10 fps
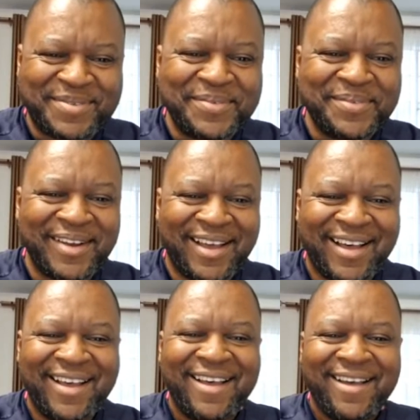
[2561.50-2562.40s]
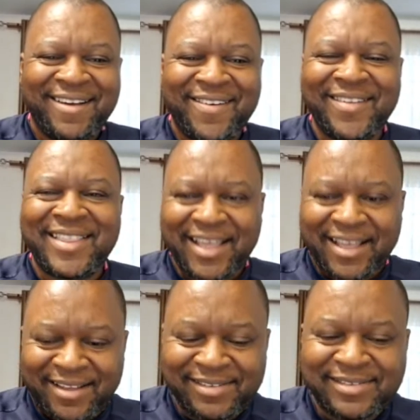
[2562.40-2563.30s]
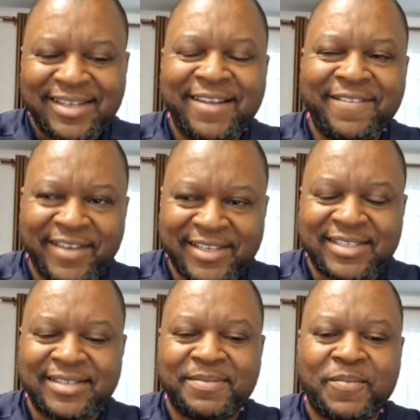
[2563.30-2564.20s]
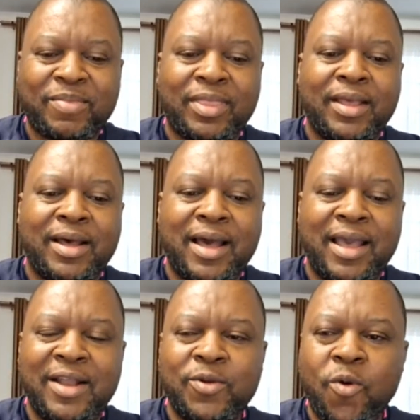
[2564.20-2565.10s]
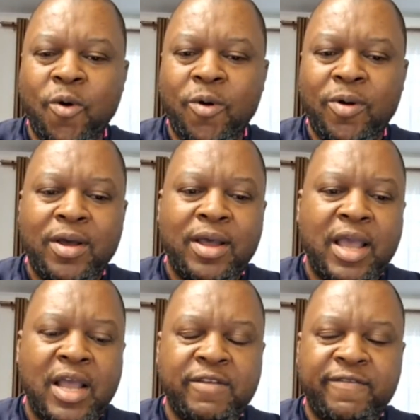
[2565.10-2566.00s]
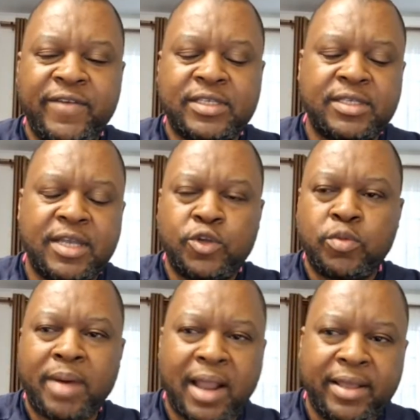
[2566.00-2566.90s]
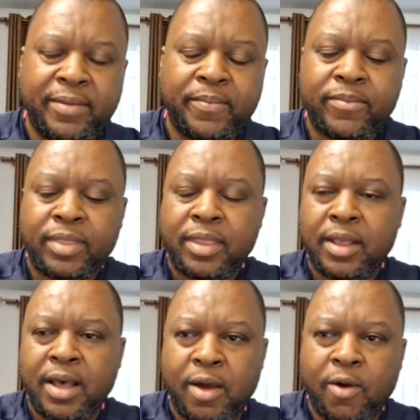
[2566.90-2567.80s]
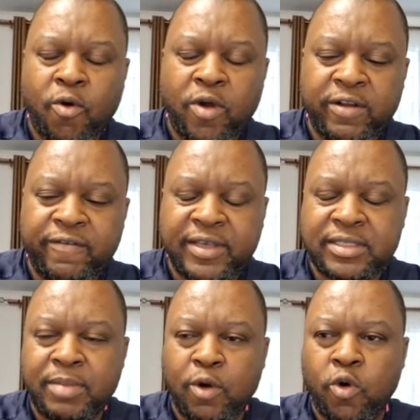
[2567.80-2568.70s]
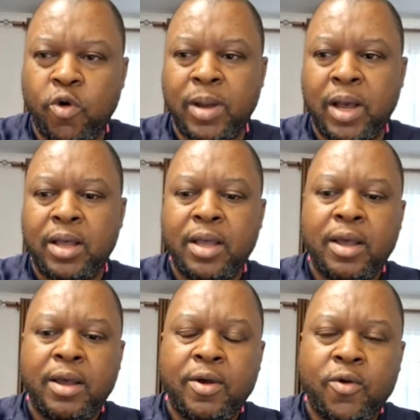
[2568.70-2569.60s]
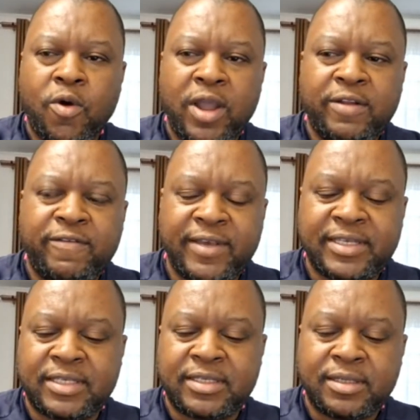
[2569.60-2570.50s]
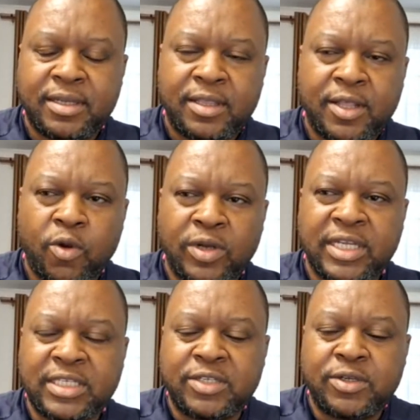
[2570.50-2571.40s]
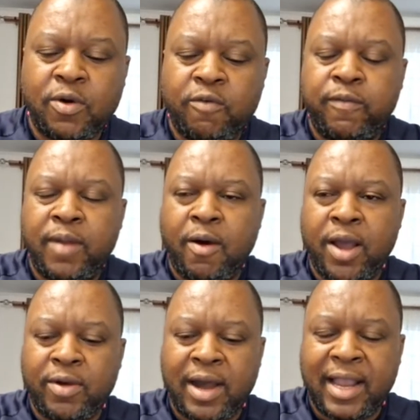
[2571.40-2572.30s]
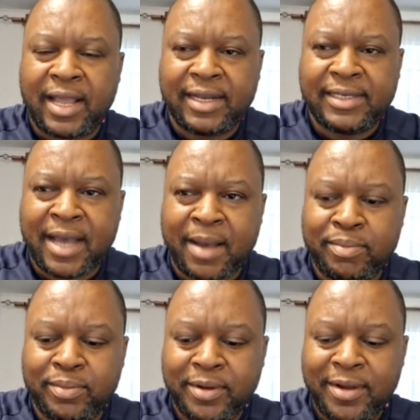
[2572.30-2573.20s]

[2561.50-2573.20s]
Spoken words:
Pumola. Go there and fix. And go and fix into Bane. Go and fix Makokoba. Go and fix the low density of Bulawayo are like a dump.